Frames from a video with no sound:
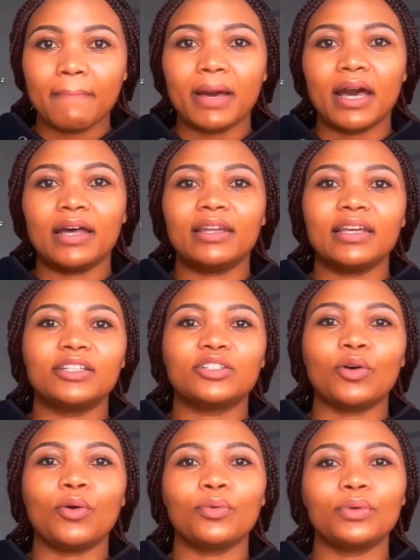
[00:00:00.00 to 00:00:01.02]
but it's
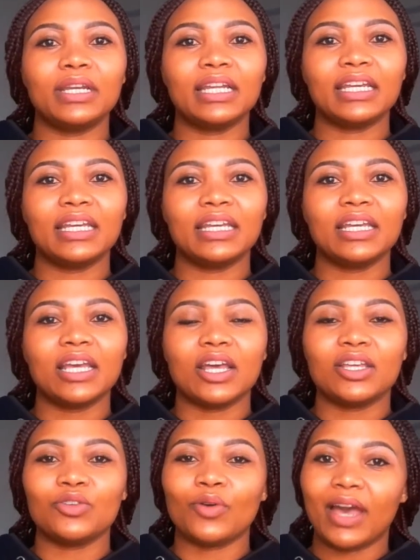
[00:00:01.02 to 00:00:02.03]
only
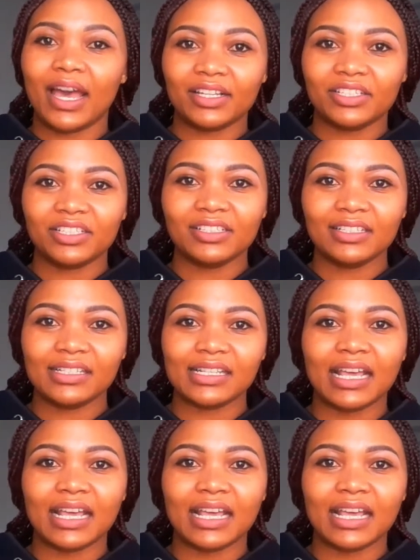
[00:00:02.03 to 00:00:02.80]
your actions.